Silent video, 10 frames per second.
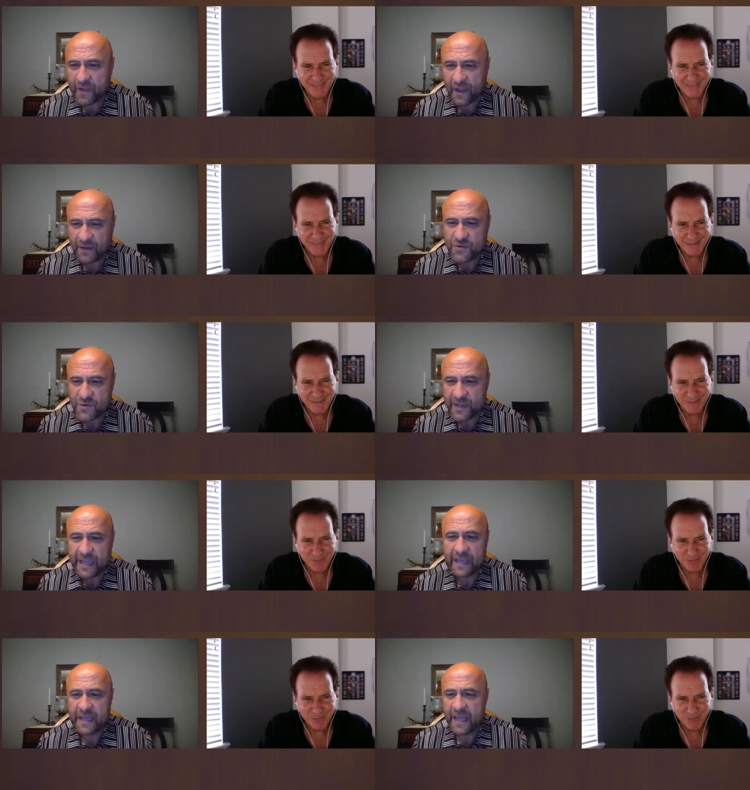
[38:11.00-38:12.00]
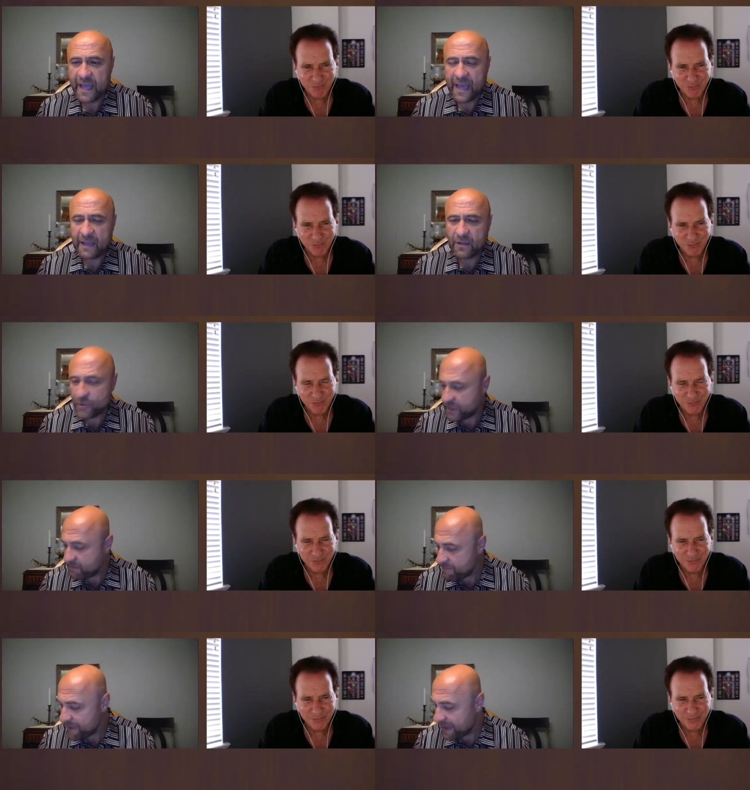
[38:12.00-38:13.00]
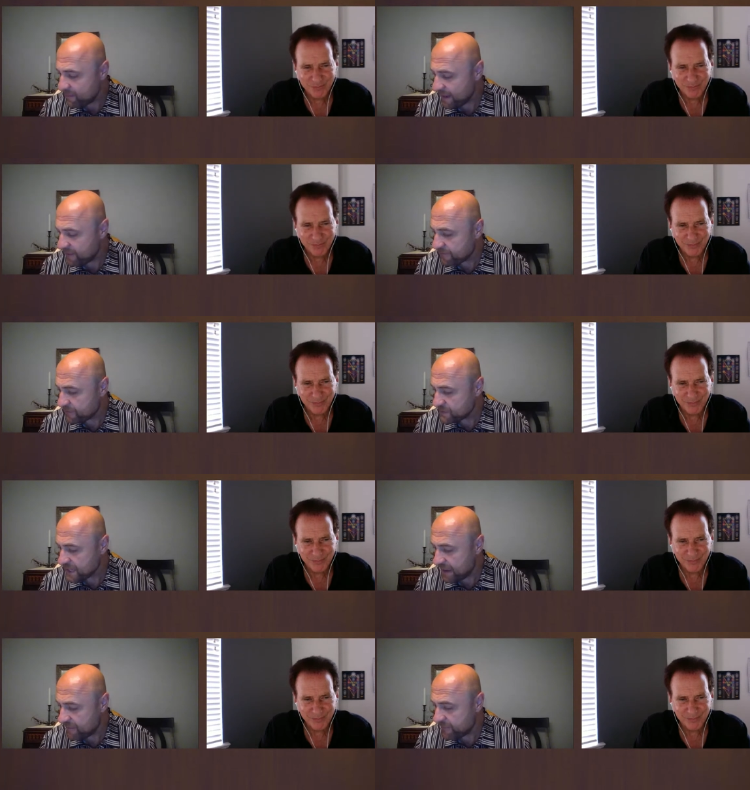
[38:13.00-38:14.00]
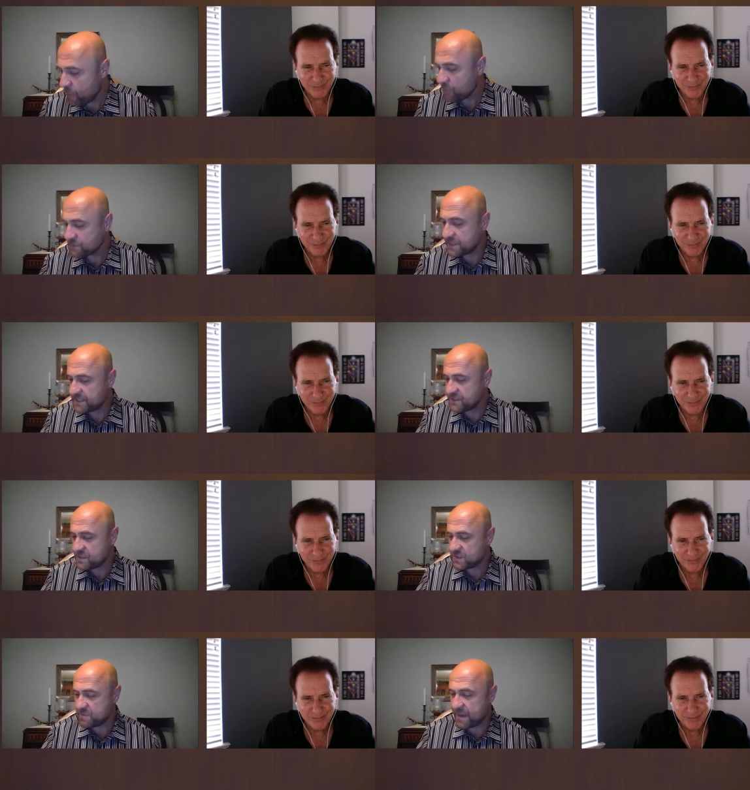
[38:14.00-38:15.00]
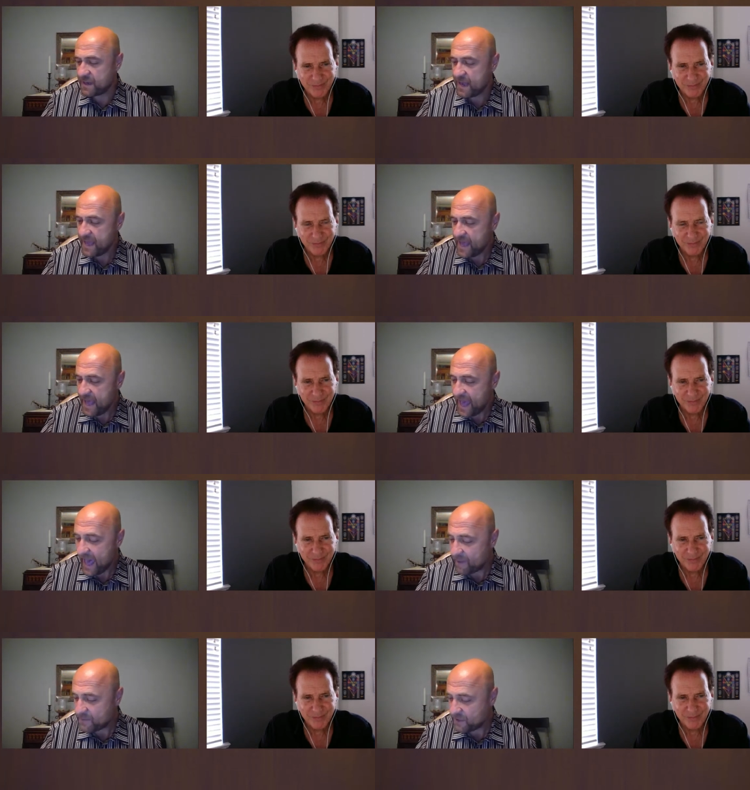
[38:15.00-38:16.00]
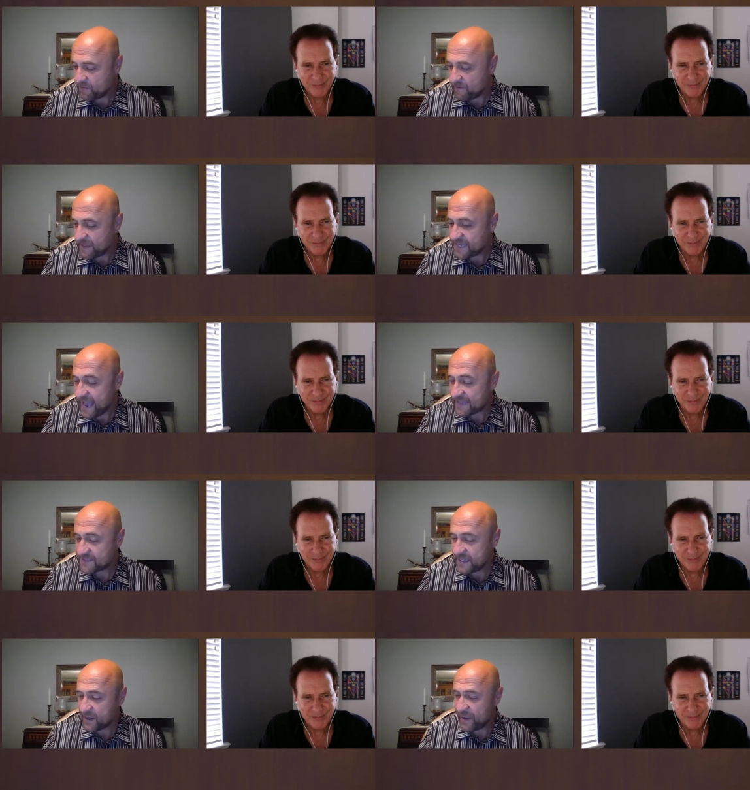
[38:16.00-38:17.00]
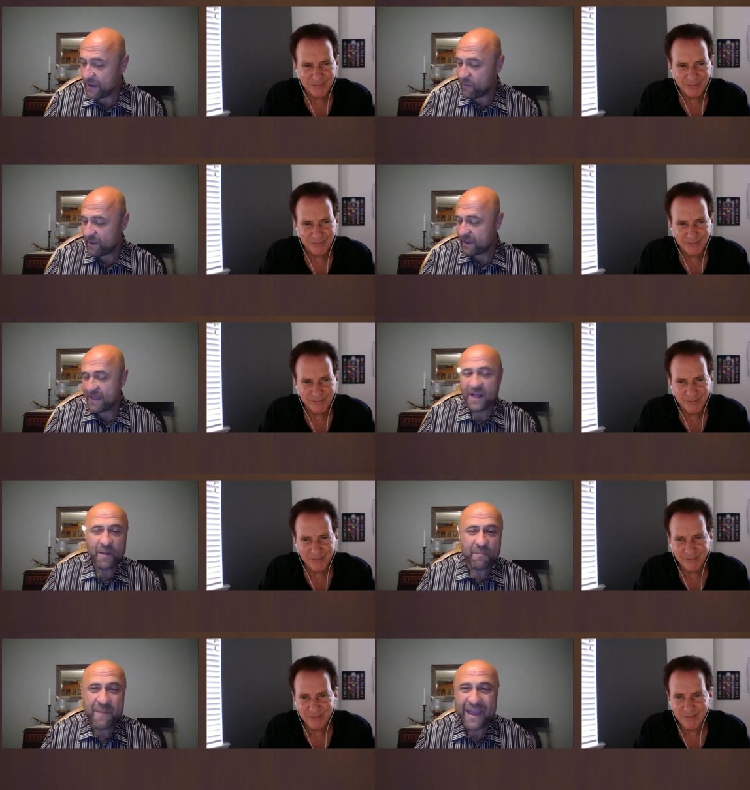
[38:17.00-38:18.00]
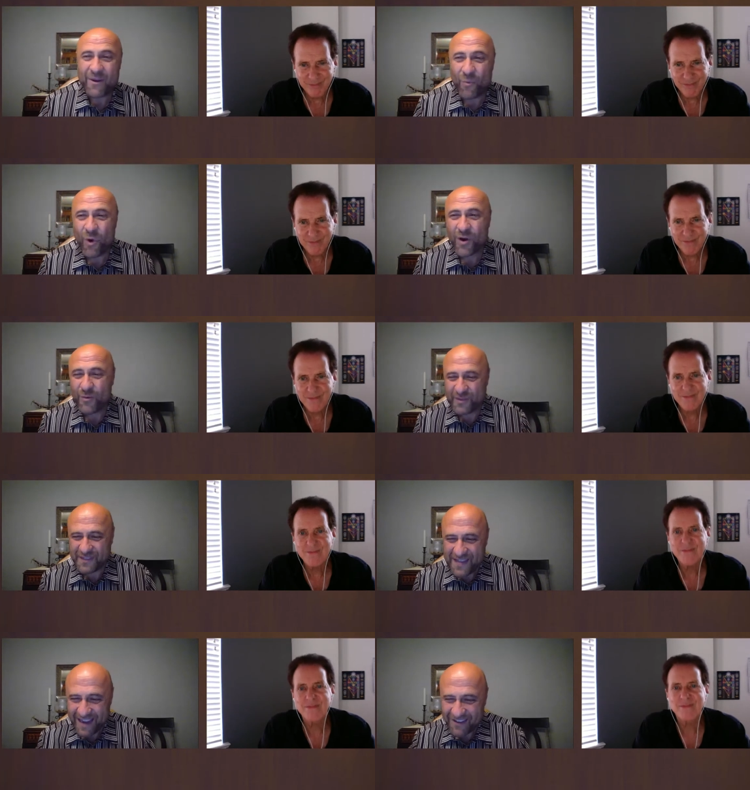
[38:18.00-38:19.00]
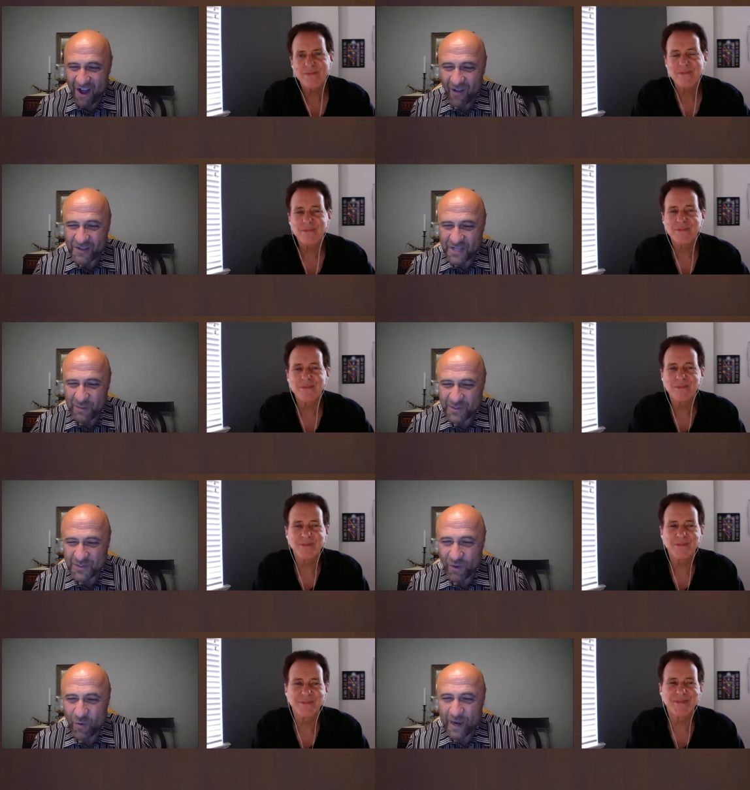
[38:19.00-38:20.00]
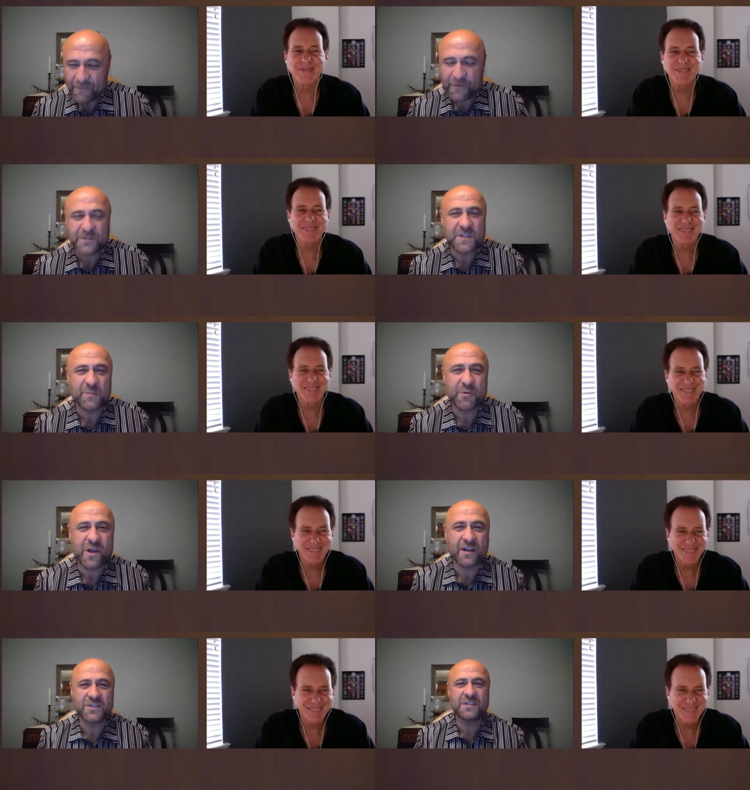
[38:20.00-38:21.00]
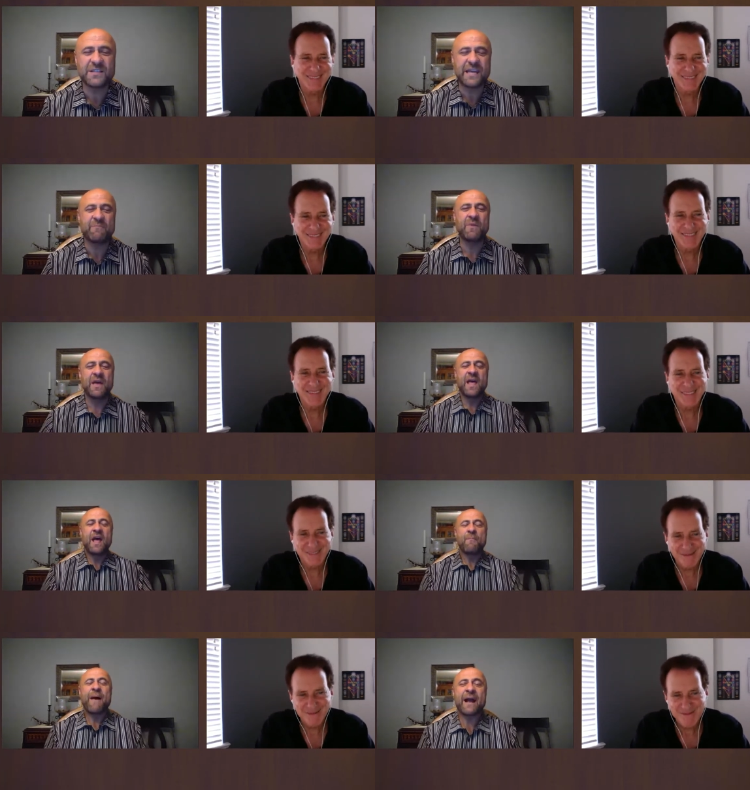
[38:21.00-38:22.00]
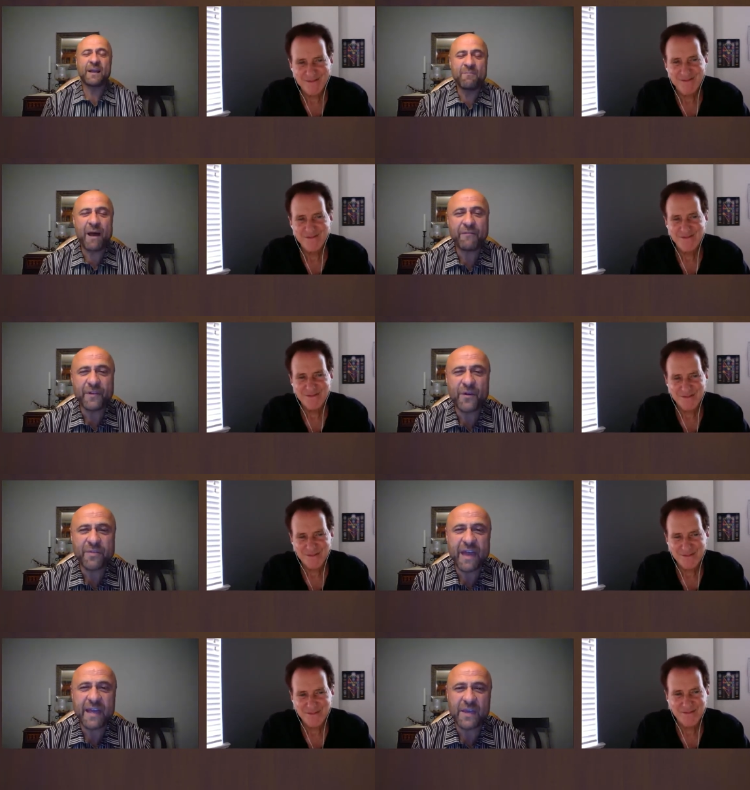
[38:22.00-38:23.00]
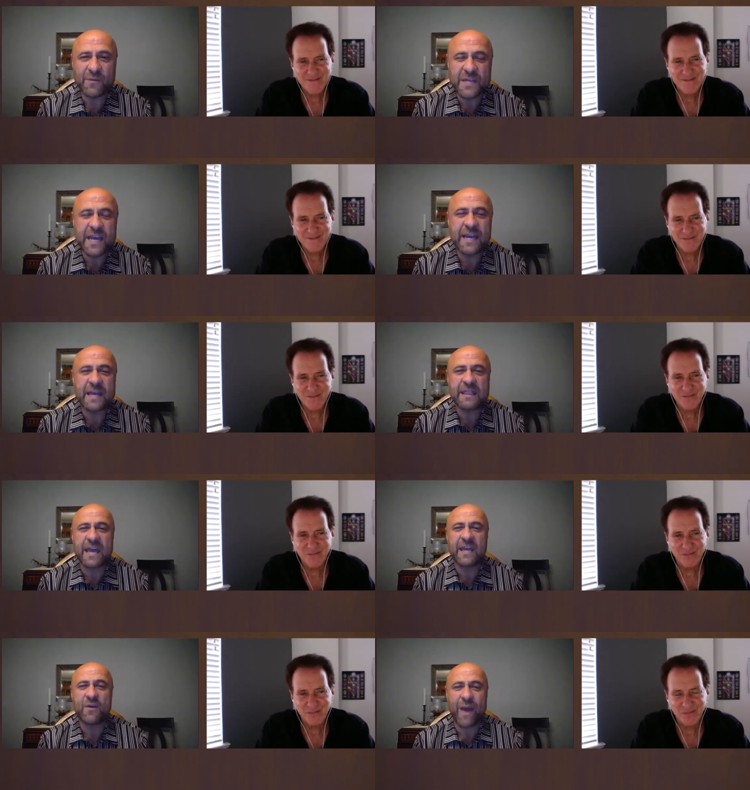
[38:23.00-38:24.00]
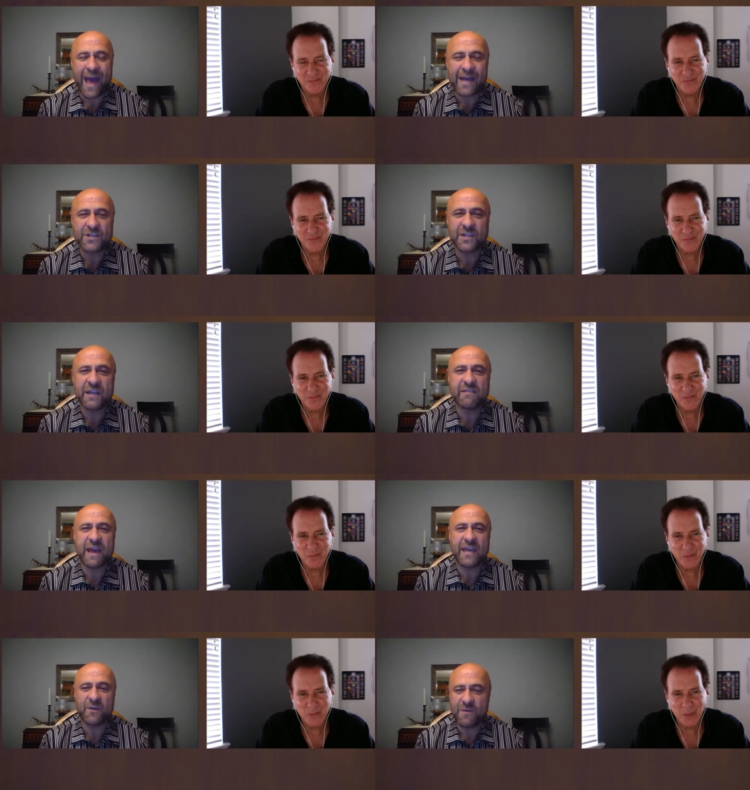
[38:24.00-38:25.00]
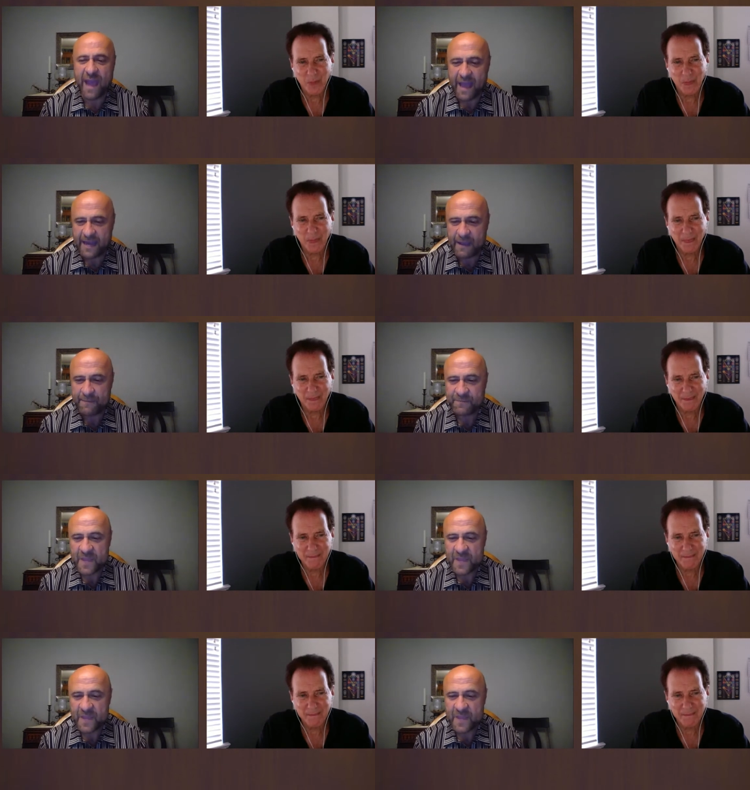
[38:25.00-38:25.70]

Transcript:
Speaker 1: the country, including many, many first time folks. And it's just been absolutely fantastic. We made it work with the technology. We're so grateful to the production team back in Buffalo. Thank you, Dina. Thank you, Ashley. Thank you, Danny.